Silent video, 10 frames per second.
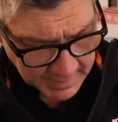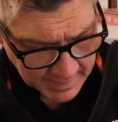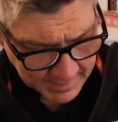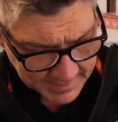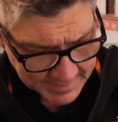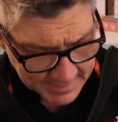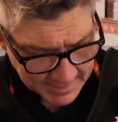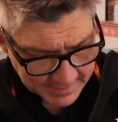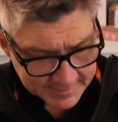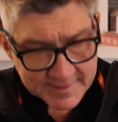
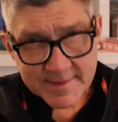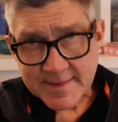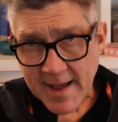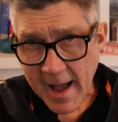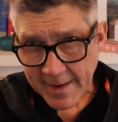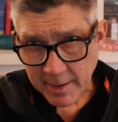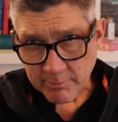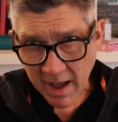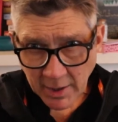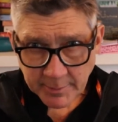It's not a
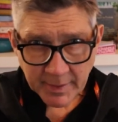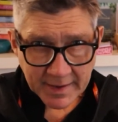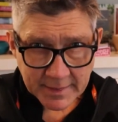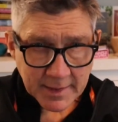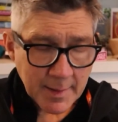mountain bike.